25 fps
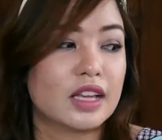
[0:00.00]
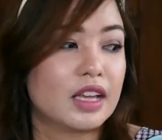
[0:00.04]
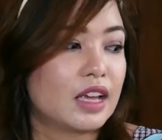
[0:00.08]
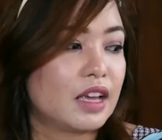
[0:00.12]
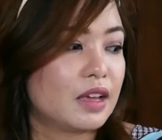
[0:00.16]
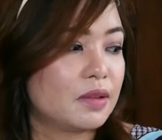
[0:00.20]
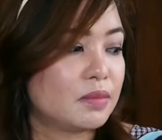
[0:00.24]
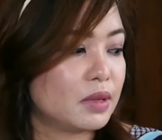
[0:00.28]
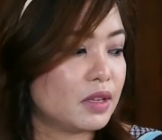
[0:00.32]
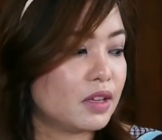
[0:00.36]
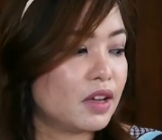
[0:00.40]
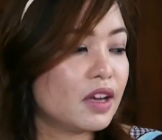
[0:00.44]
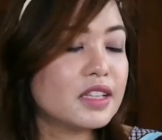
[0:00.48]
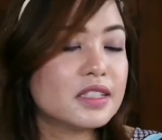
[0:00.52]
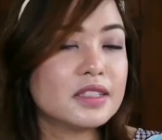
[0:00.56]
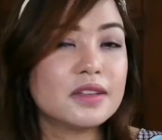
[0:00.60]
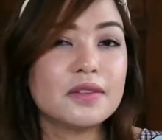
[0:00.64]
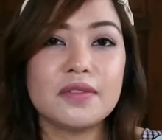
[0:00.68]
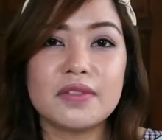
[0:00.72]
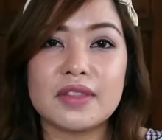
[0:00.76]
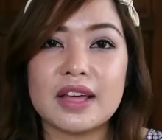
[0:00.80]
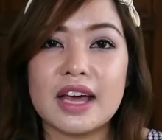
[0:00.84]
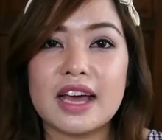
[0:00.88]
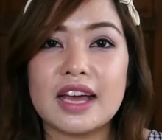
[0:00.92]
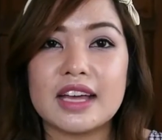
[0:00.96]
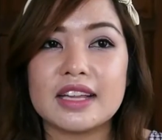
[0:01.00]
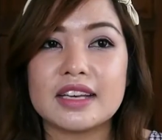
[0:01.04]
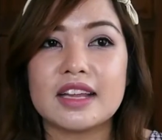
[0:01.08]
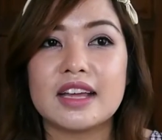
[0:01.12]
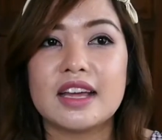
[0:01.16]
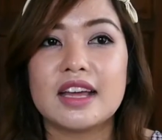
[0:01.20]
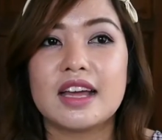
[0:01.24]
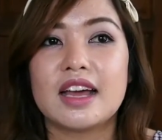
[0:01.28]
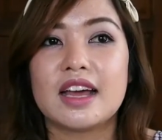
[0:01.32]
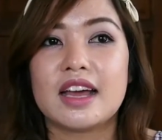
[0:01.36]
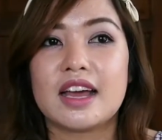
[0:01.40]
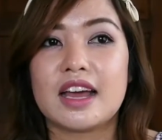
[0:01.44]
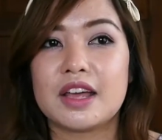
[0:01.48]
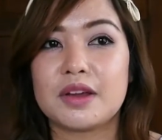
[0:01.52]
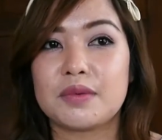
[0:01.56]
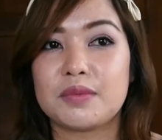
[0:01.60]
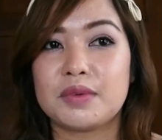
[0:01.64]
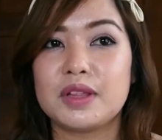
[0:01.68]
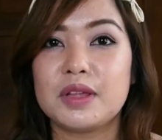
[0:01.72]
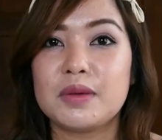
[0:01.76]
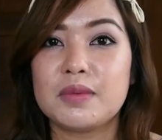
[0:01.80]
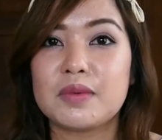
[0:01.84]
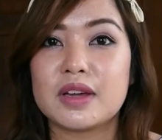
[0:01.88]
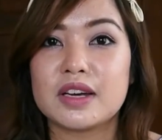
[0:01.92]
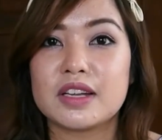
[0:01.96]
And because of that, I
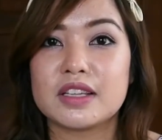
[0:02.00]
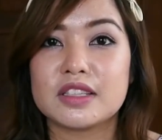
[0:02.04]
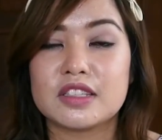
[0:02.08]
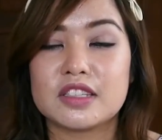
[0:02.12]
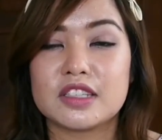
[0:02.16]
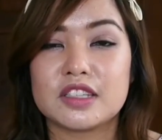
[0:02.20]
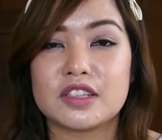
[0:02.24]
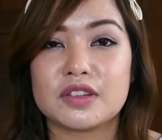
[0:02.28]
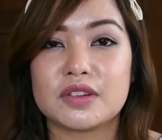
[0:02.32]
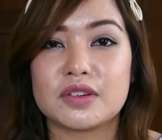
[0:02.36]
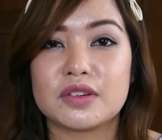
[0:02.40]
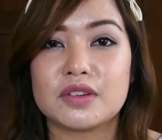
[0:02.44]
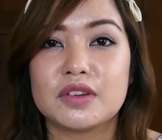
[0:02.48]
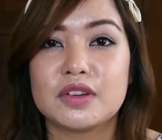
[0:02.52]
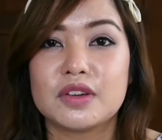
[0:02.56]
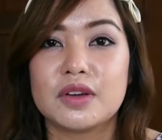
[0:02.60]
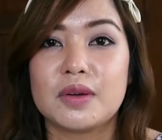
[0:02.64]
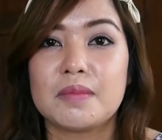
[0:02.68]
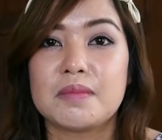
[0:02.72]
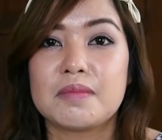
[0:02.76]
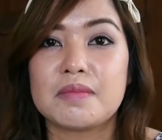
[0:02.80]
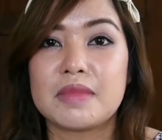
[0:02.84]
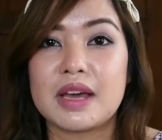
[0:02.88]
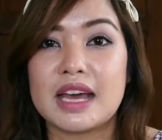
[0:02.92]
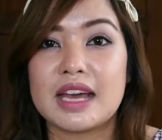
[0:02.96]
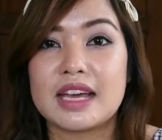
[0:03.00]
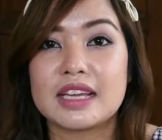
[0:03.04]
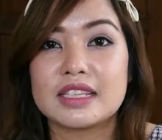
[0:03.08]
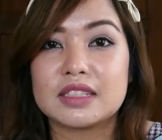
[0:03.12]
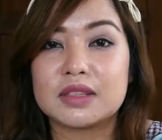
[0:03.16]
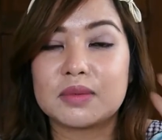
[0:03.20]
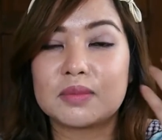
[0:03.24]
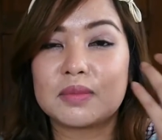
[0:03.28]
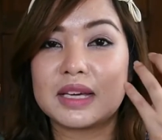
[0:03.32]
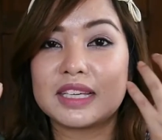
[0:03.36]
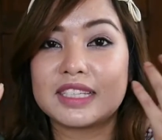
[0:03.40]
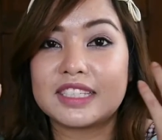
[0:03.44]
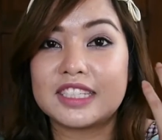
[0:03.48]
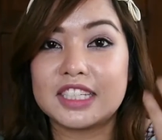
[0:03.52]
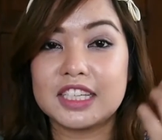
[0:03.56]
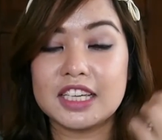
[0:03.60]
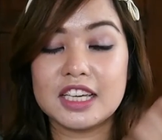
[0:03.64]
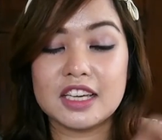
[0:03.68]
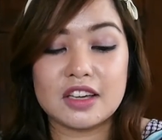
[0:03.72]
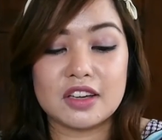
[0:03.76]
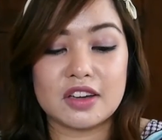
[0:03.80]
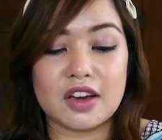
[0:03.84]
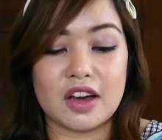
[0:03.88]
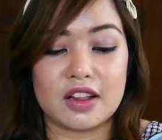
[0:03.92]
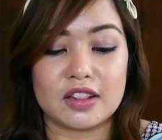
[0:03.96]
really wanted to match my
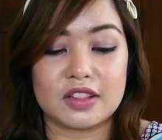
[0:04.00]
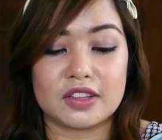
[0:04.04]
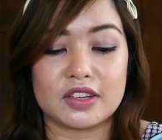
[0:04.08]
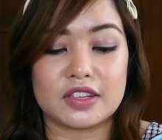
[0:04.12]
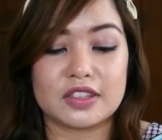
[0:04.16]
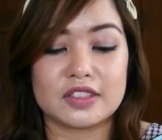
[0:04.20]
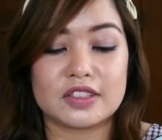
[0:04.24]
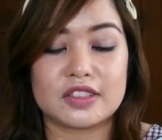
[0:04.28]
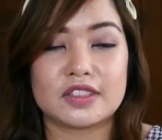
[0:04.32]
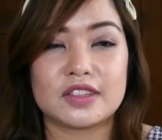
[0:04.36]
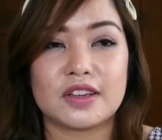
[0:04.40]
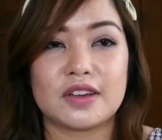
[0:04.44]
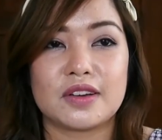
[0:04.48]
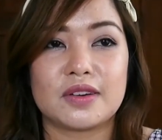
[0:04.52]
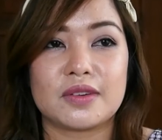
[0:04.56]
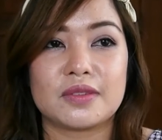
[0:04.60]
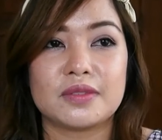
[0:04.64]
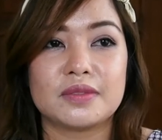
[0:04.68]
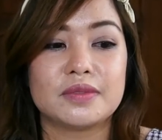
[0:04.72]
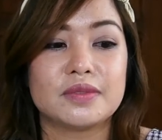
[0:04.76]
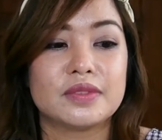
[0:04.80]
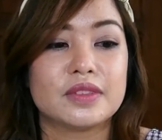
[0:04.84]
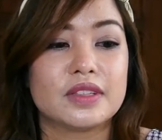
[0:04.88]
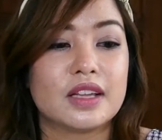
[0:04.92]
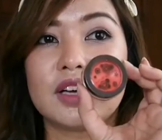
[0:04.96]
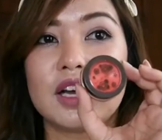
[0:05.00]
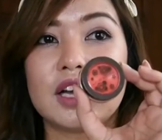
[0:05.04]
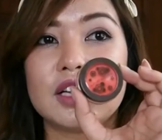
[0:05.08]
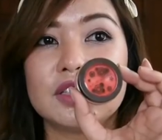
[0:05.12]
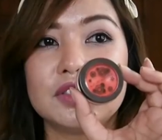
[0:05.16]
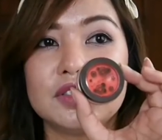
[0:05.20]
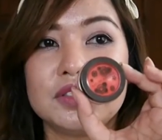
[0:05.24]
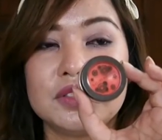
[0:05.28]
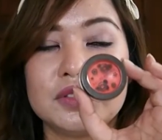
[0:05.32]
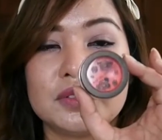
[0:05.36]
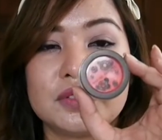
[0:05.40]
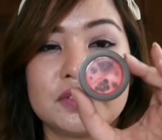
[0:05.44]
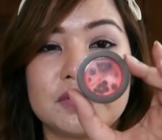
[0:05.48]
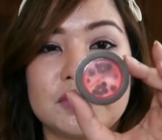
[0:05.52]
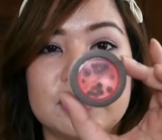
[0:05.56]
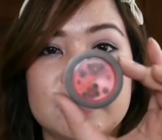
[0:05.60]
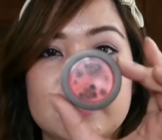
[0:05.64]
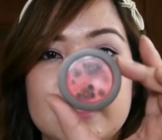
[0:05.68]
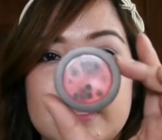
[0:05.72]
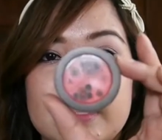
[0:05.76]
cheek color so I had to use this